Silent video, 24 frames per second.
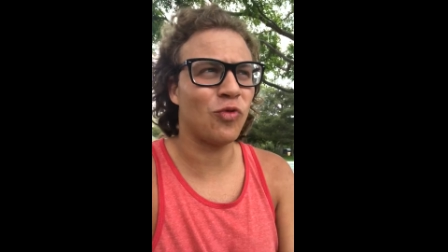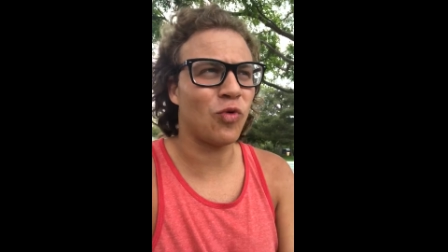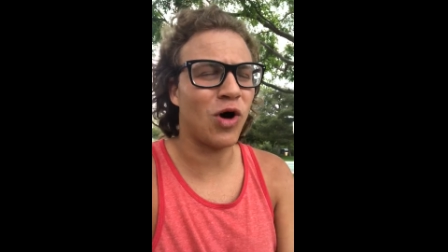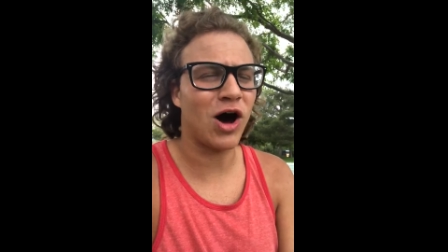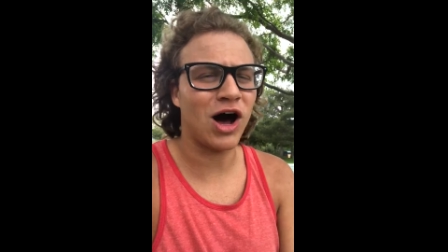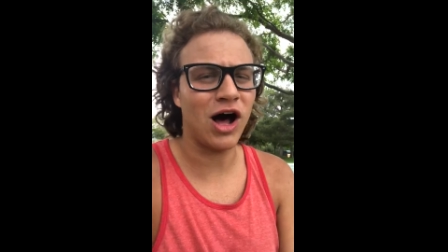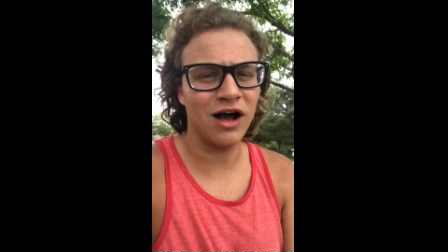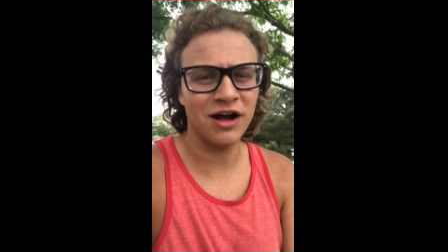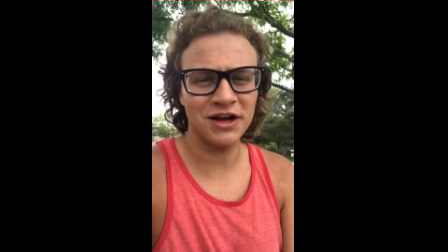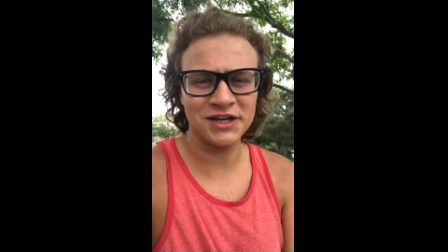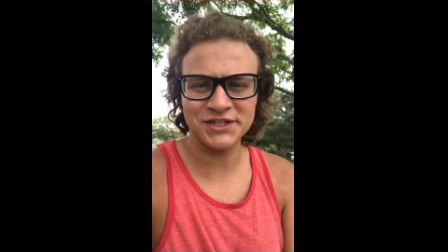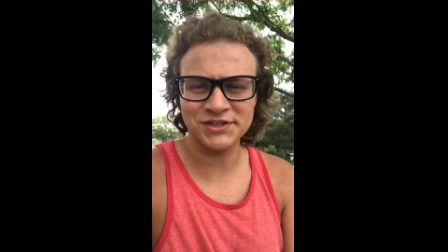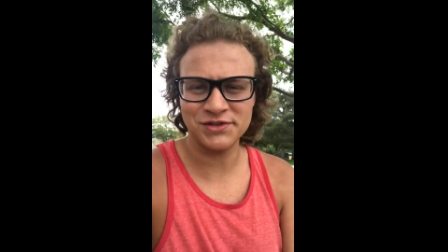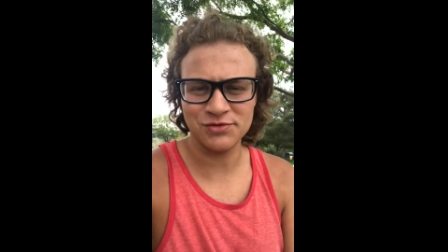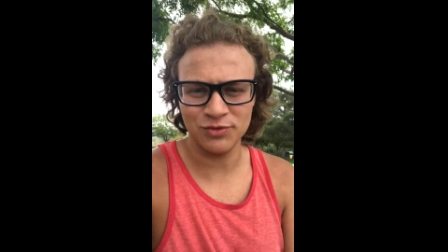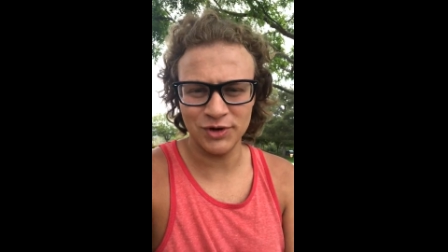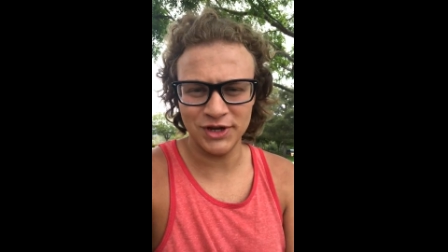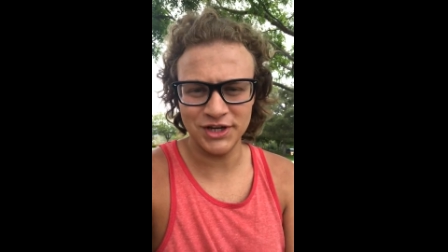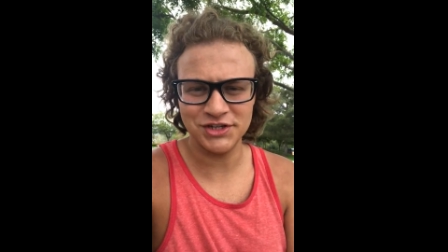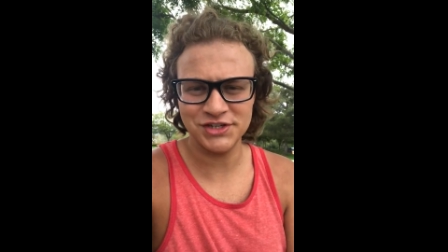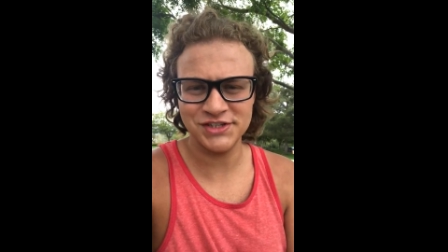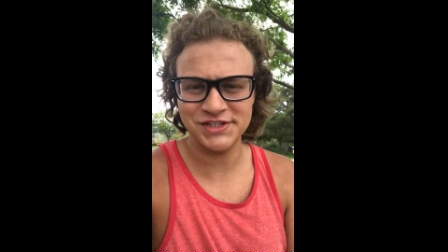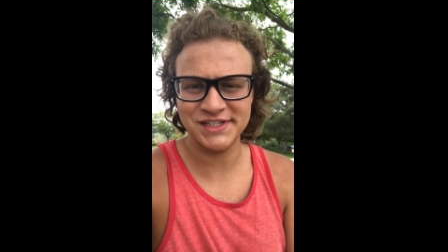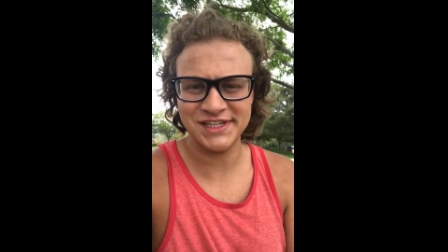walks,
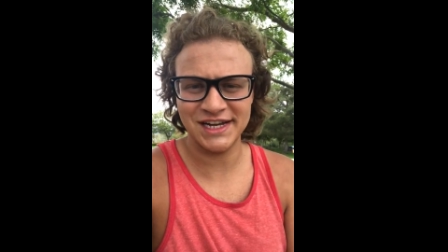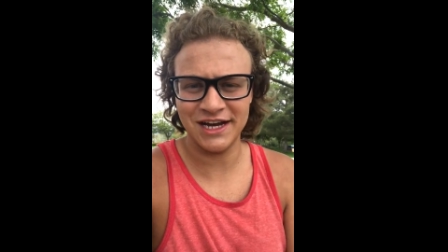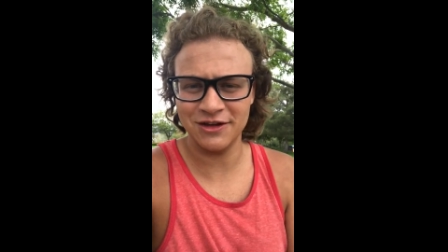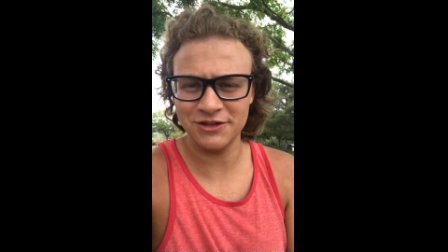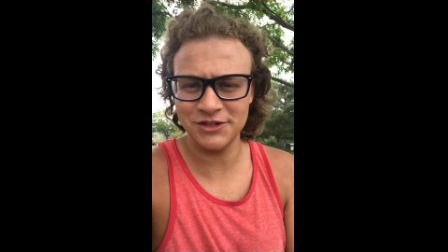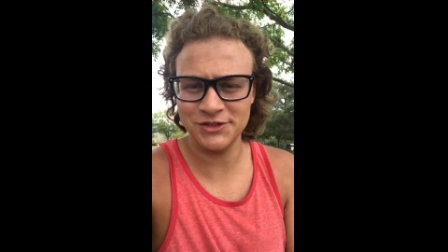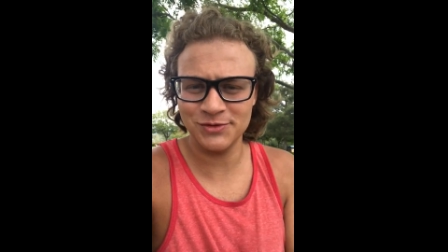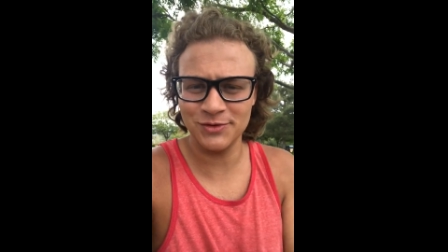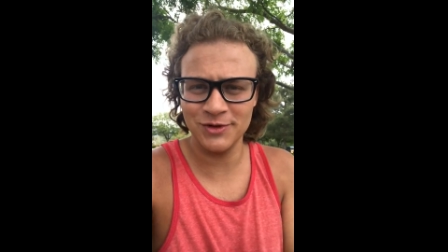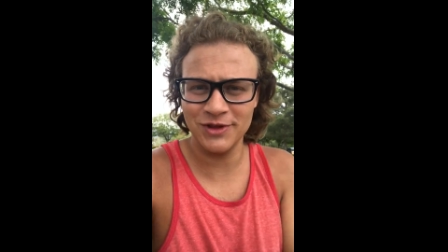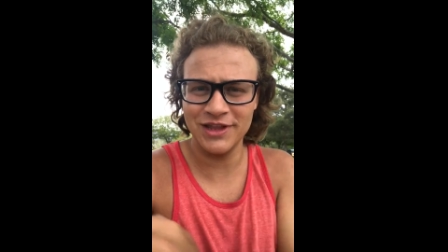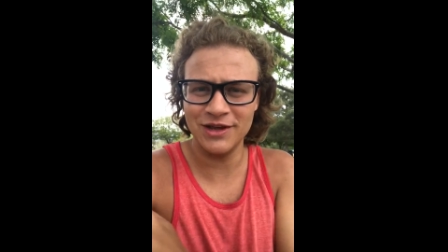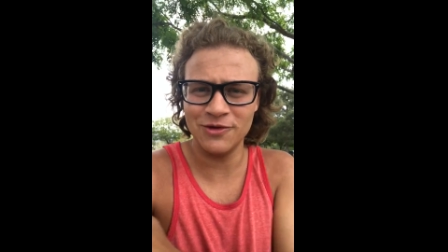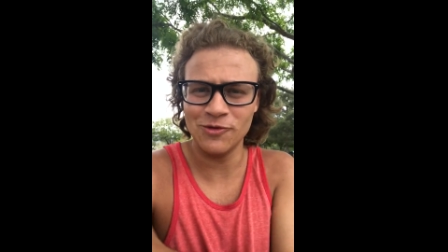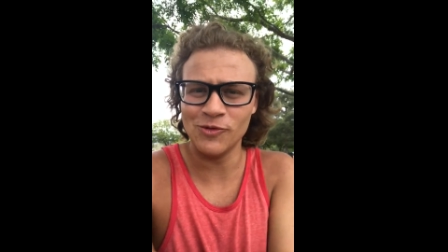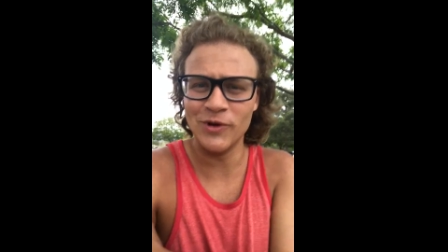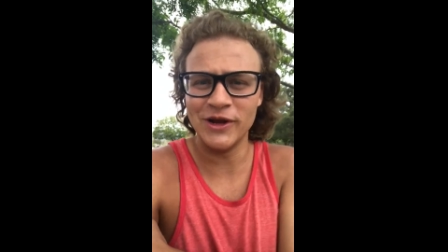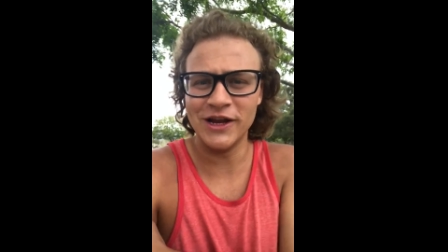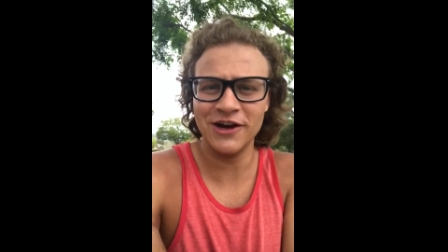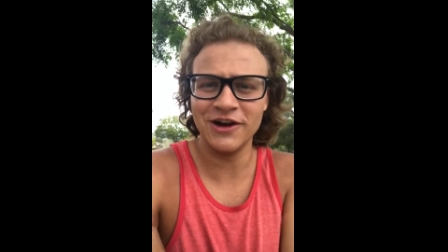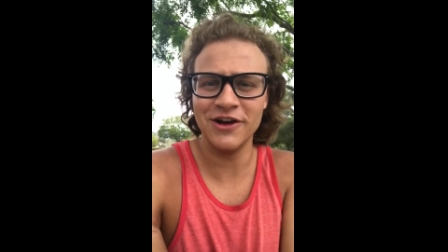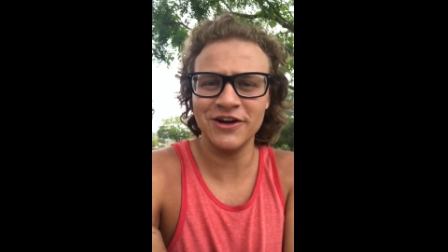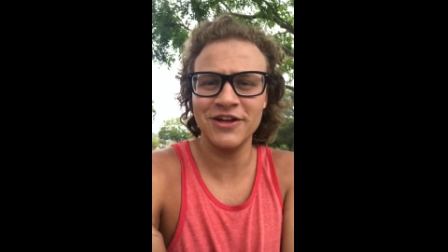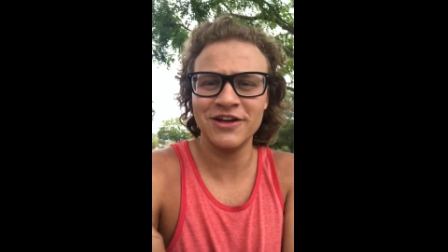which sounds really
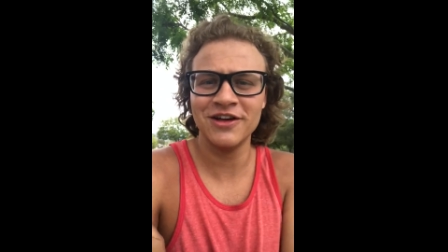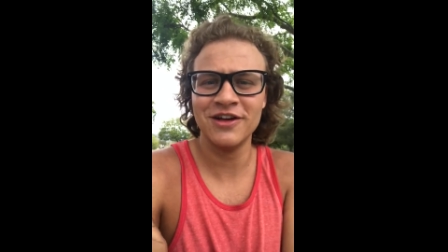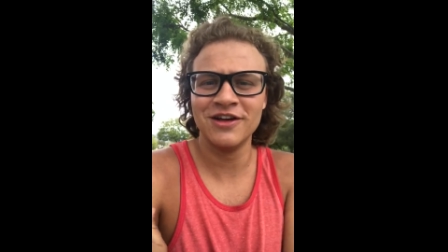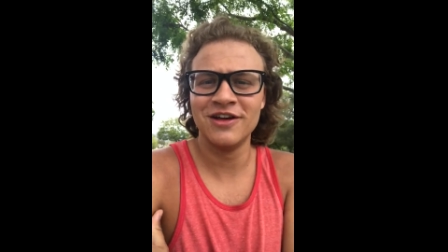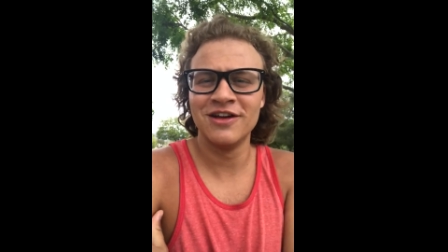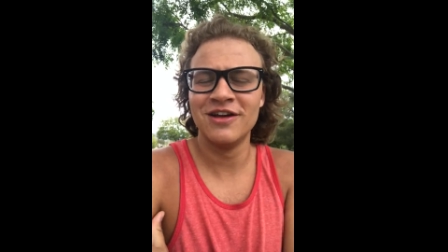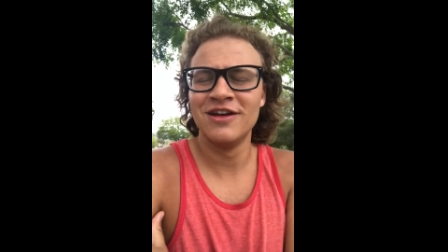weird